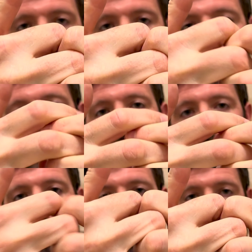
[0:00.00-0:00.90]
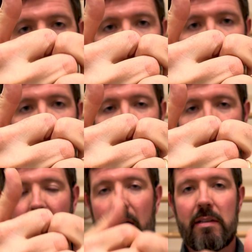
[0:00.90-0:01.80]
itself and pinching. There's a
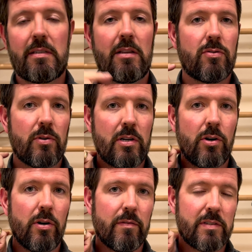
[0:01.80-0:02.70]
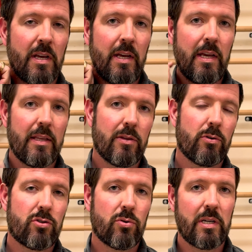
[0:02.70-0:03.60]
lot of sensory nerves in
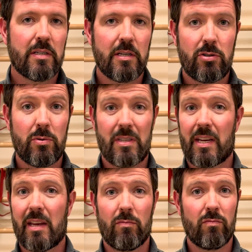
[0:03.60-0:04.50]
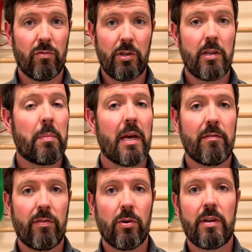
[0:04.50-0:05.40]
those joint tissues that get really
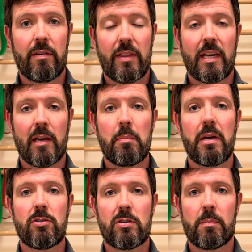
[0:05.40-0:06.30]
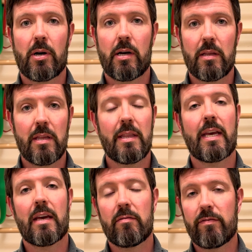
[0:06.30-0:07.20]
painful if they get pinched upon, and then they
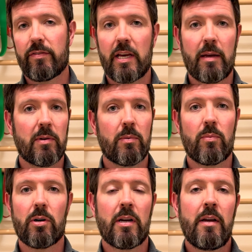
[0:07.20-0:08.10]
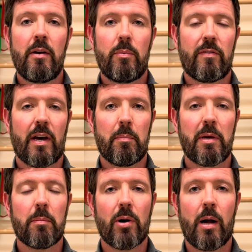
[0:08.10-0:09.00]
get inflamed, and we've got a
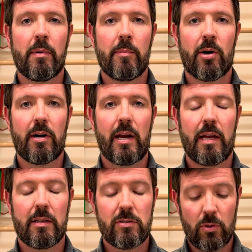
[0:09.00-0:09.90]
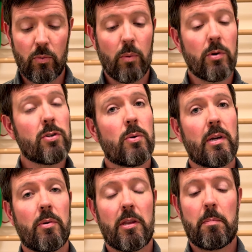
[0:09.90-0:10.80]
big problem on our hands. So what we're
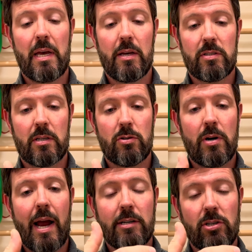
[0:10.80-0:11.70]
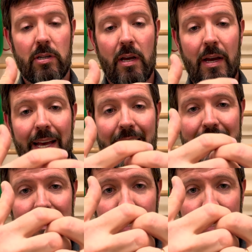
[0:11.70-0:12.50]
doing with a PAILs contraction is